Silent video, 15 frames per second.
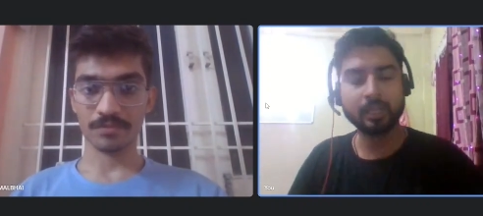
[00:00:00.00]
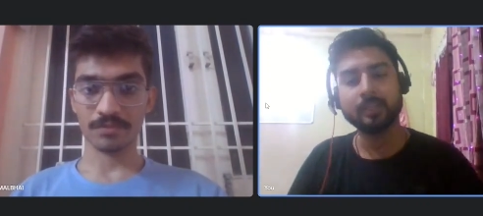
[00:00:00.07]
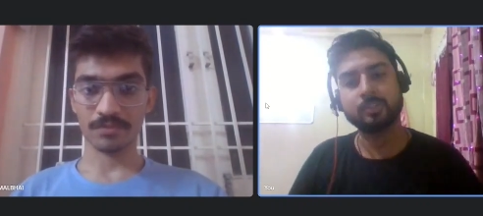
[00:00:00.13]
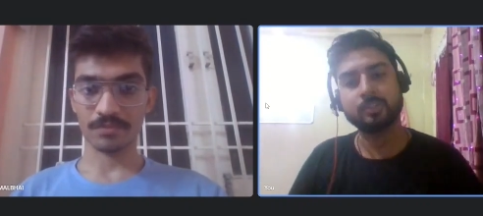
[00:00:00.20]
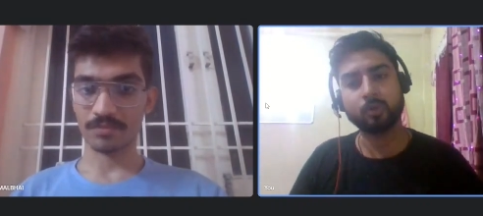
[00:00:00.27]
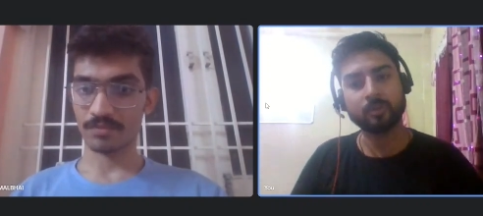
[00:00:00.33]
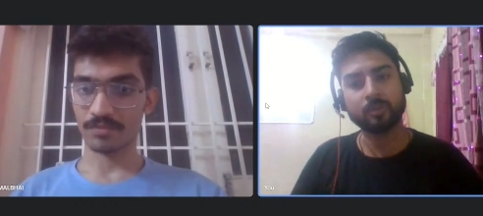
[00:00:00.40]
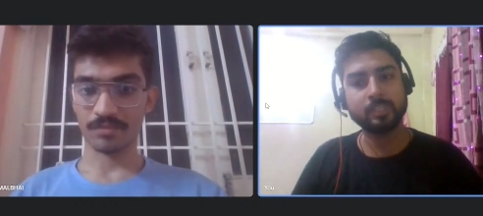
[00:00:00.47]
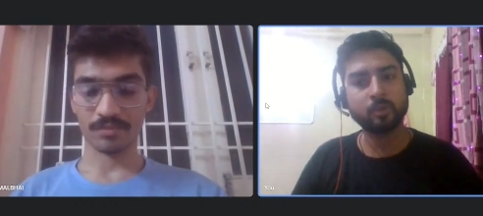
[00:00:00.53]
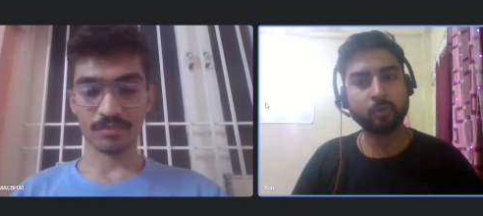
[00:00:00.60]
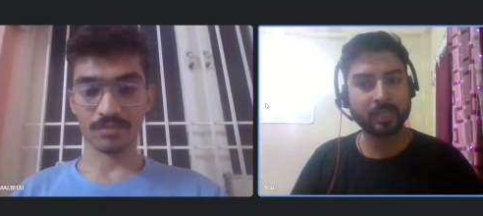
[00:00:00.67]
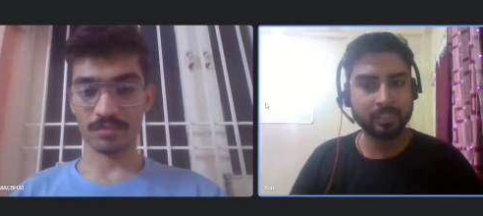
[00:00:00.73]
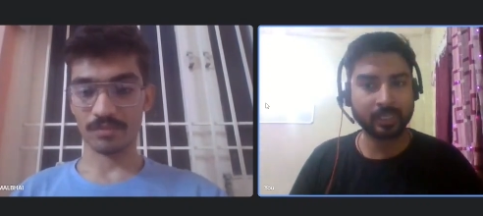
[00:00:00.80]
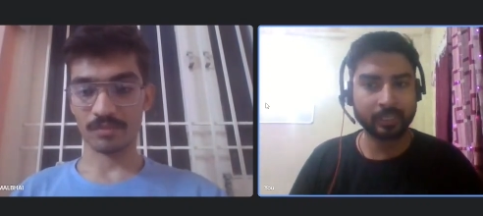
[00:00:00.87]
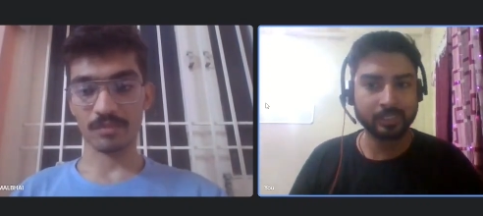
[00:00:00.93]
Speaker 1: So they
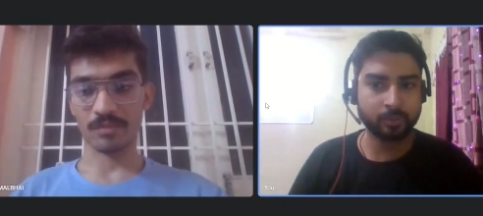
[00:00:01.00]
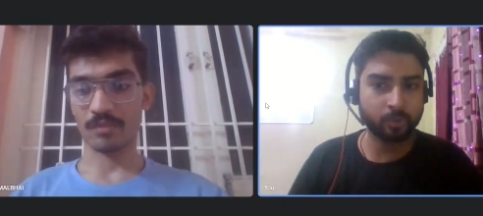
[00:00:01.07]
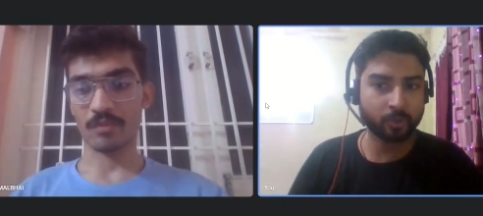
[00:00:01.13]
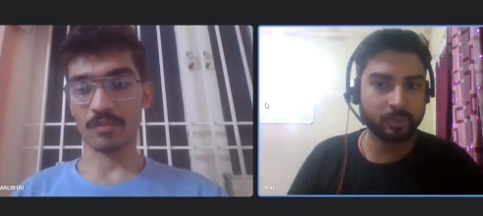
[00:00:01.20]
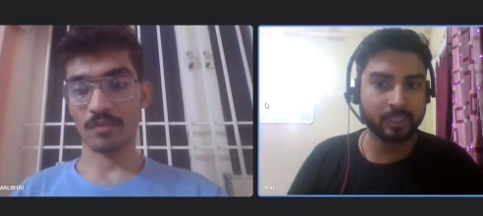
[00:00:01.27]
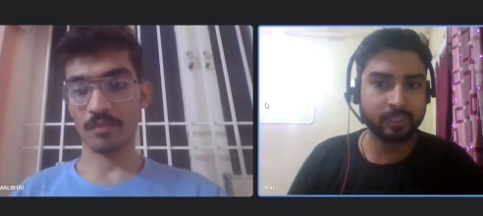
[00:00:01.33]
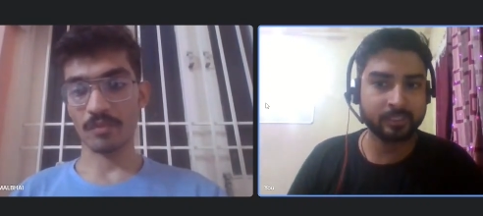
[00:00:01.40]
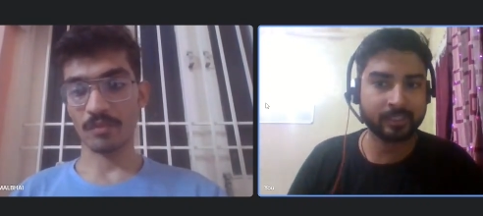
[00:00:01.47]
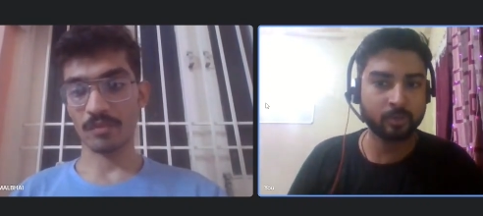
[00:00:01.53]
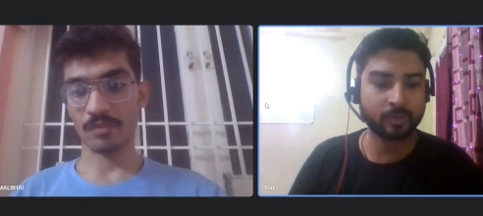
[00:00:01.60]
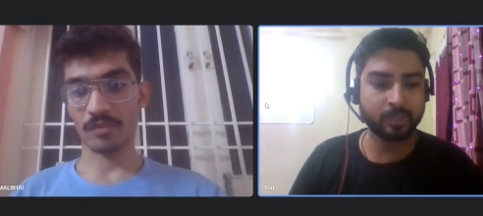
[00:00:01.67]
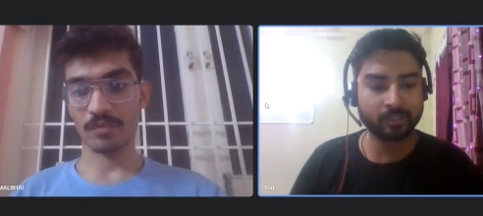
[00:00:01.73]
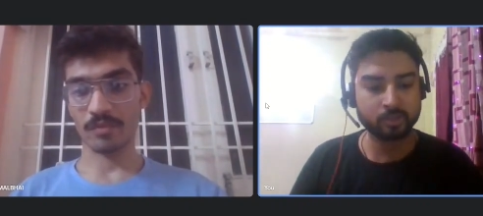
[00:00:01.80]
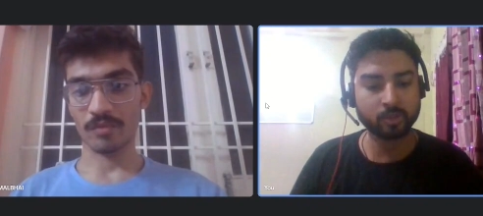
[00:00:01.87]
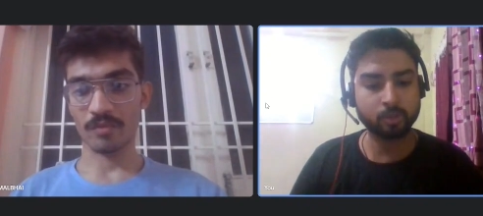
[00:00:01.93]
look at the editorial, they
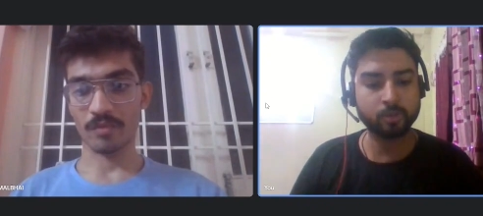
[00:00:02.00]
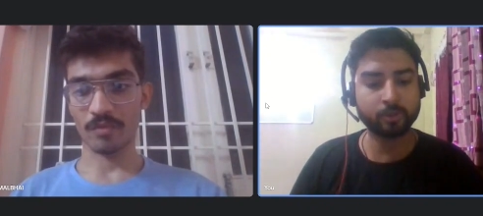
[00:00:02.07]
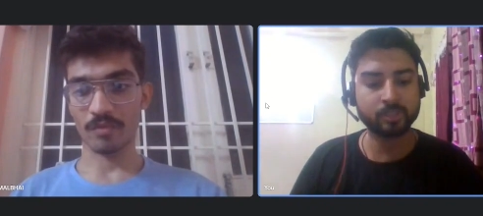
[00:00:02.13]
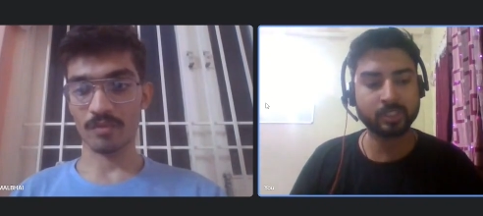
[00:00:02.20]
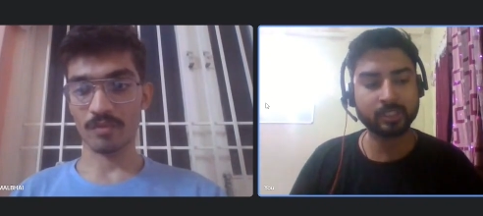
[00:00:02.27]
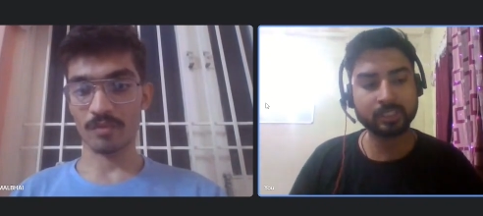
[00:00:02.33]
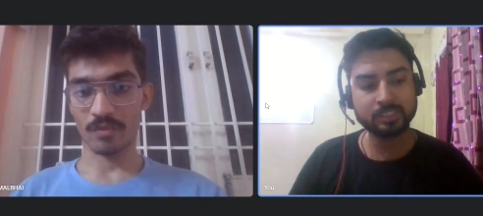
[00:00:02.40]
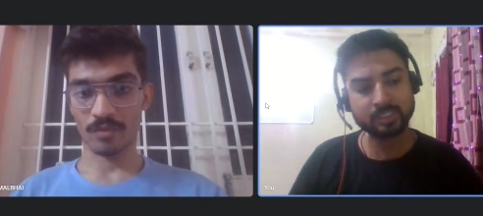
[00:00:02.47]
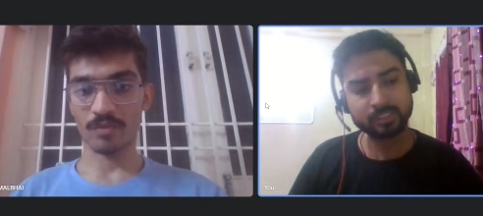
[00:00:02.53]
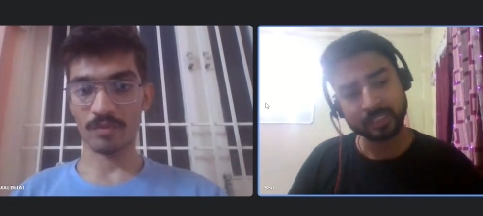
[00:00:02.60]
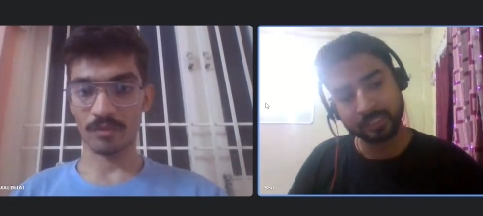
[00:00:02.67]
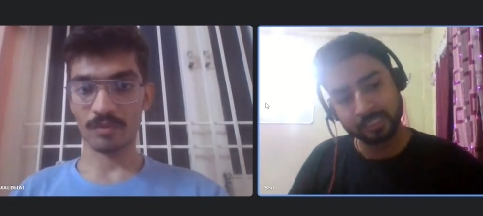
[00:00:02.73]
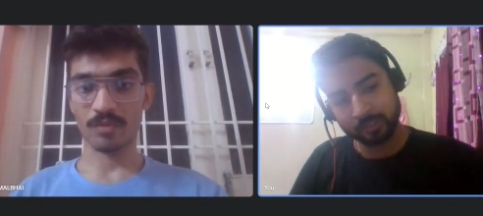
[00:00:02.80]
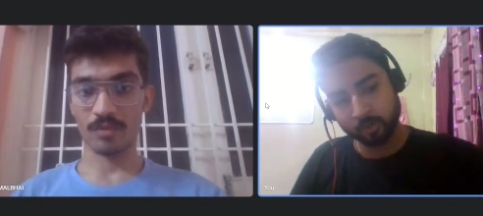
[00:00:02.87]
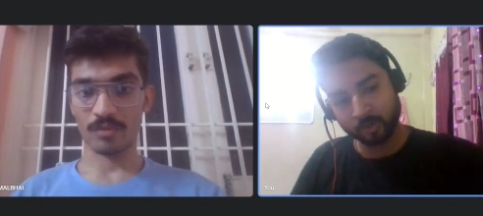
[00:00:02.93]
look at the solution, and
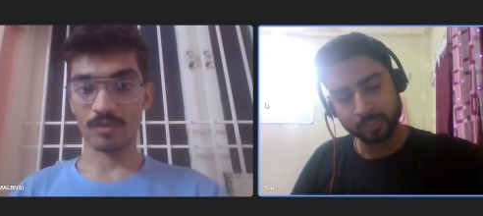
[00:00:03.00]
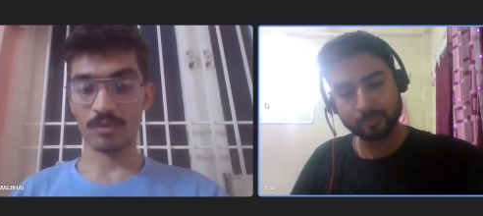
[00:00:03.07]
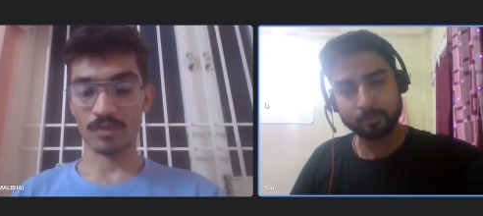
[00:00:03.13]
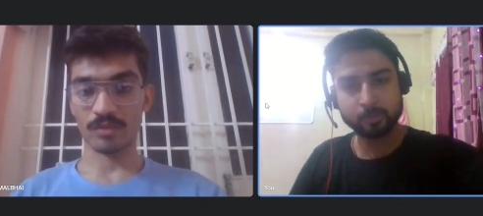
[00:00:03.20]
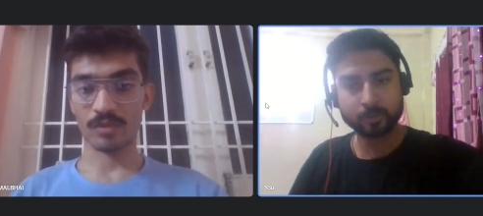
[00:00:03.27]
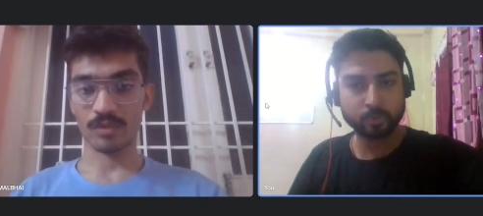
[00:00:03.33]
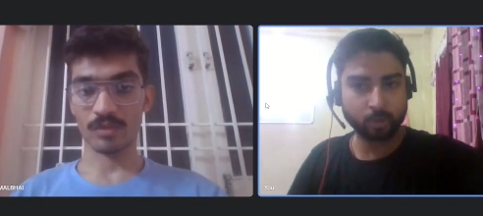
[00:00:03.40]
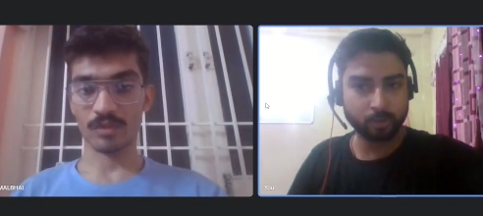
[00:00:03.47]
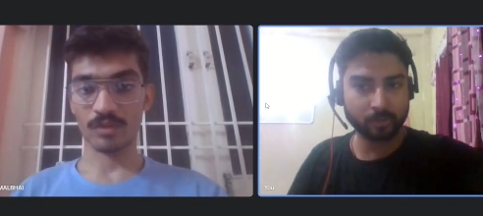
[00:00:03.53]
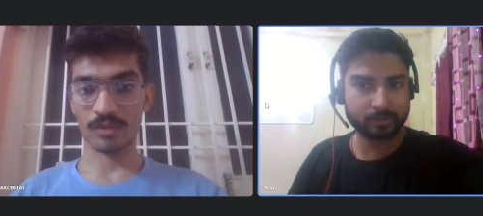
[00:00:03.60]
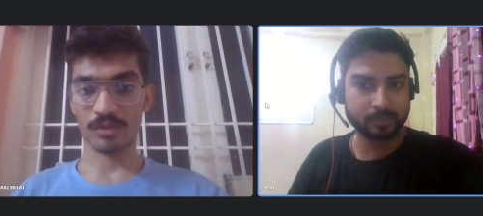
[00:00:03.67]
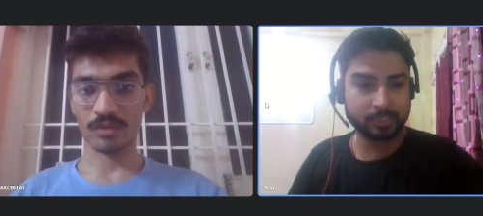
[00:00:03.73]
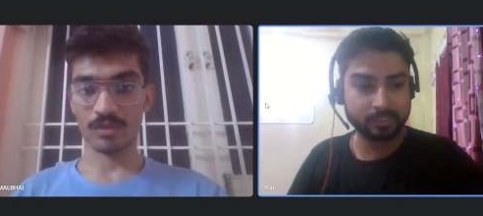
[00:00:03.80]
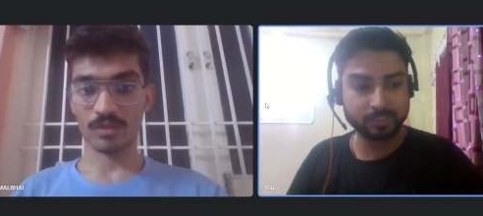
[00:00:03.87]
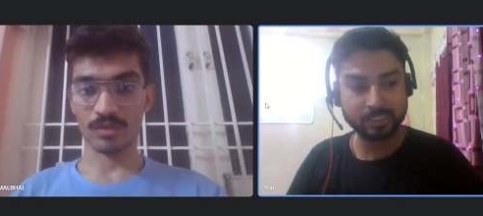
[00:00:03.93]
still they're not able to solve.
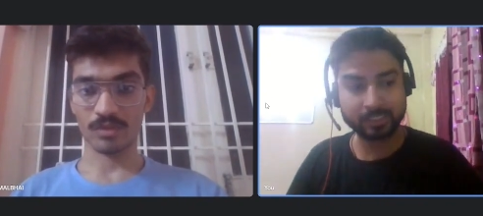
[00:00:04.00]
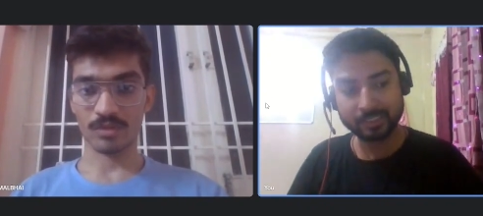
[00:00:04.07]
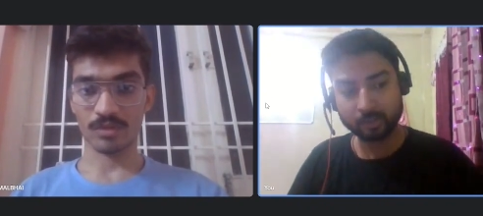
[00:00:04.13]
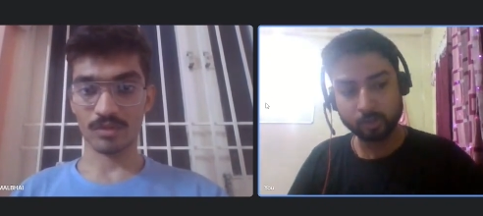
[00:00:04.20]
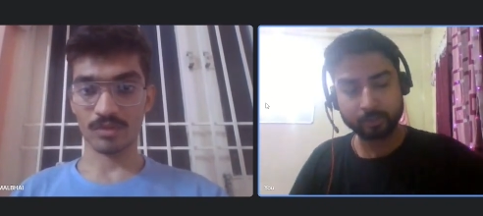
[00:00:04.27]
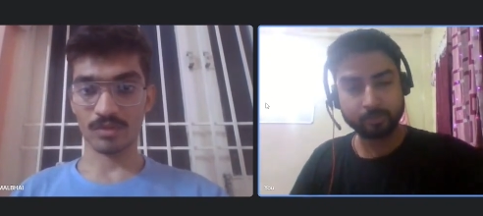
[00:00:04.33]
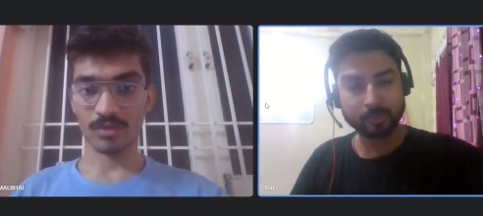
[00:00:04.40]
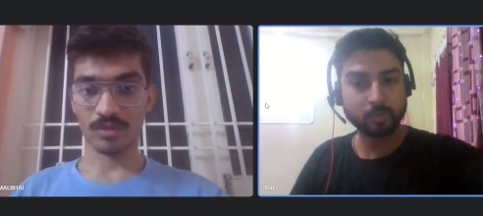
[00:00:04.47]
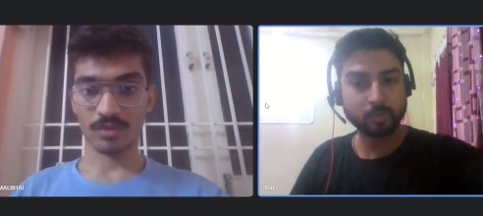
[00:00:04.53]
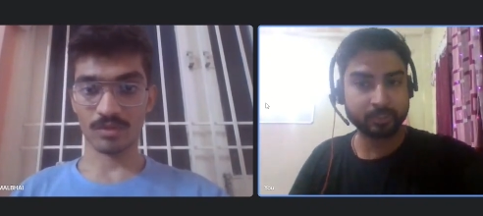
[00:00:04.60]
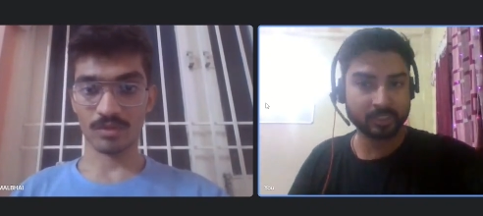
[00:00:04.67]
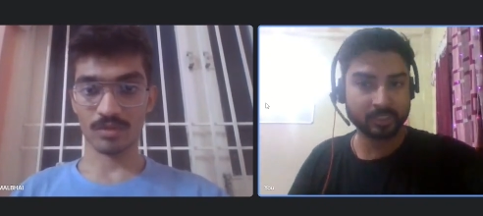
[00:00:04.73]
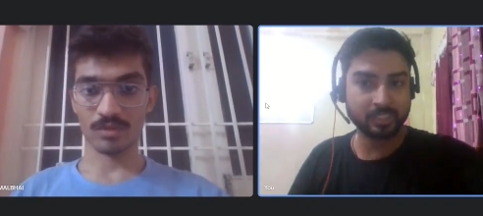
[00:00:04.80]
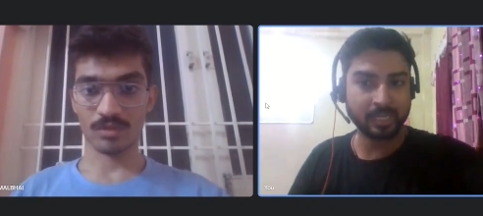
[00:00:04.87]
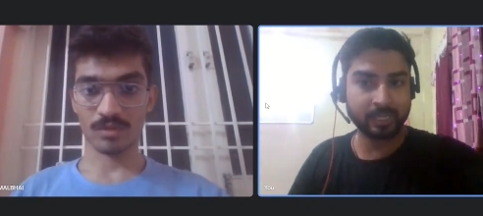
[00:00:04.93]
They still they're not able to
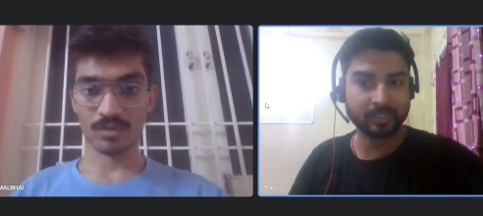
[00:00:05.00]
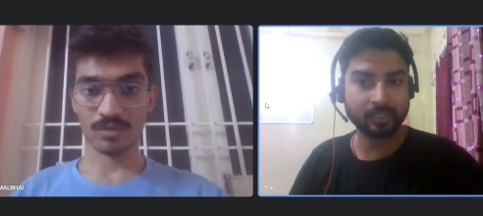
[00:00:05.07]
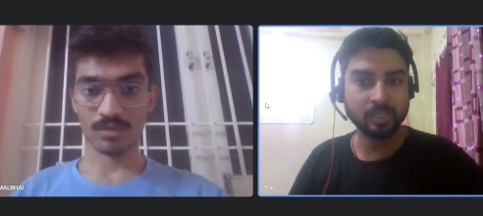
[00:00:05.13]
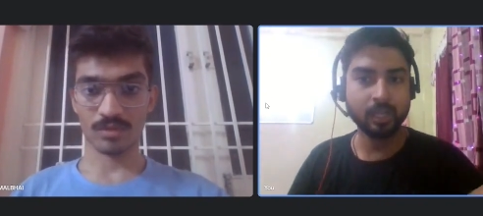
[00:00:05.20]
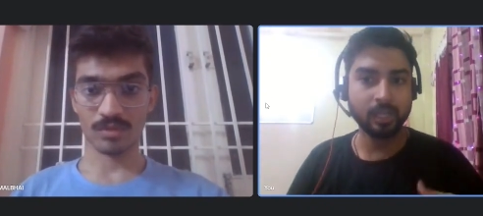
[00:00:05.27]
understand